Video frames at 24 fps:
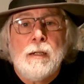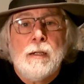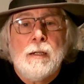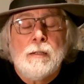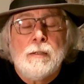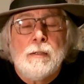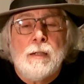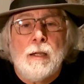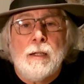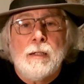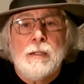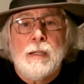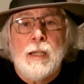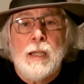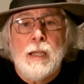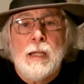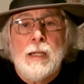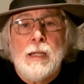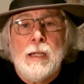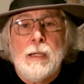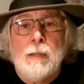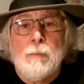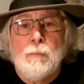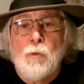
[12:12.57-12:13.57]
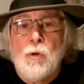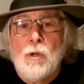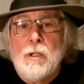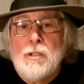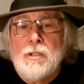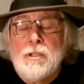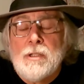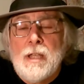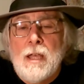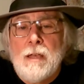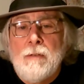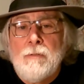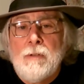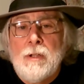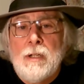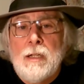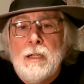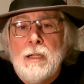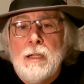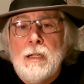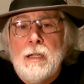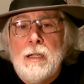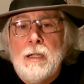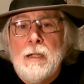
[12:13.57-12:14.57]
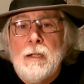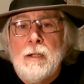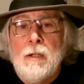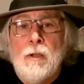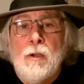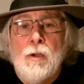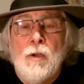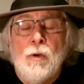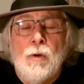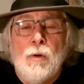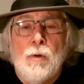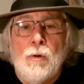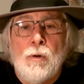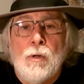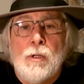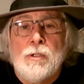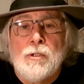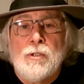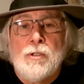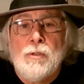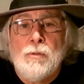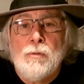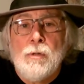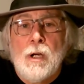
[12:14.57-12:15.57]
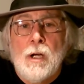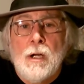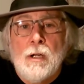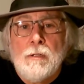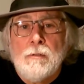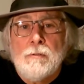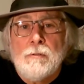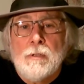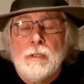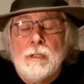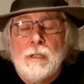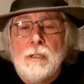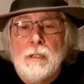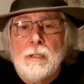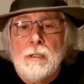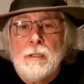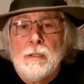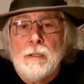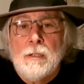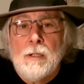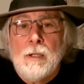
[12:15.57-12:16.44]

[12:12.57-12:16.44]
Titanium 170 or 200,